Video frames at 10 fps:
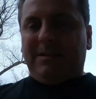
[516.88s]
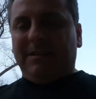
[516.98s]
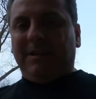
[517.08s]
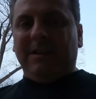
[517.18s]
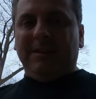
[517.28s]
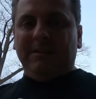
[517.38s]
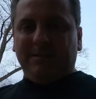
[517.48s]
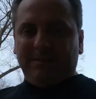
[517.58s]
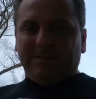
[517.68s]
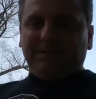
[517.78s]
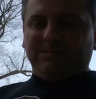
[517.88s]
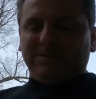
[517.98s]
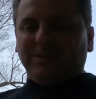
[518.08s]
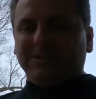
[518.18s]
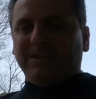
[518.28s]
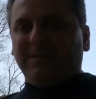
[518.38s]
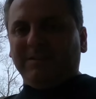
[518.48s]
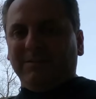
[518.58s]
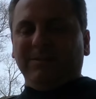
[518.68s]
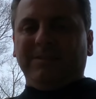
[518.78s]
Again, I don't touch
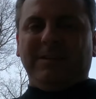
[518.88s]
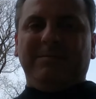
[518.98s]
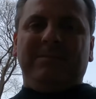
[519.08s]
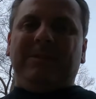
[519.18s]
anything with them